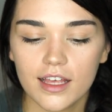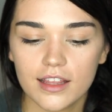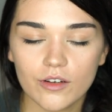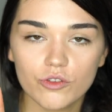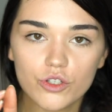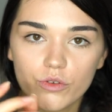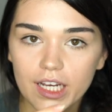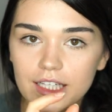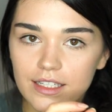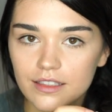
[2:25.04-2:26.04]
Now,
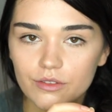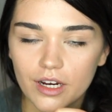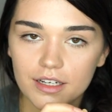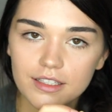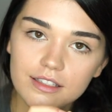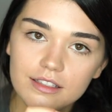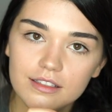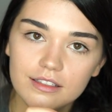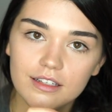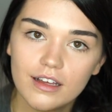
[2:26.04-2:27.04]
triglycerides
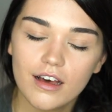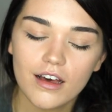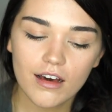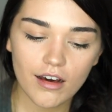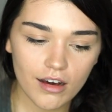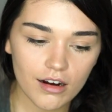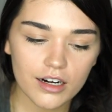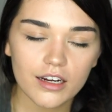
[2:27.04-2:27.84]
are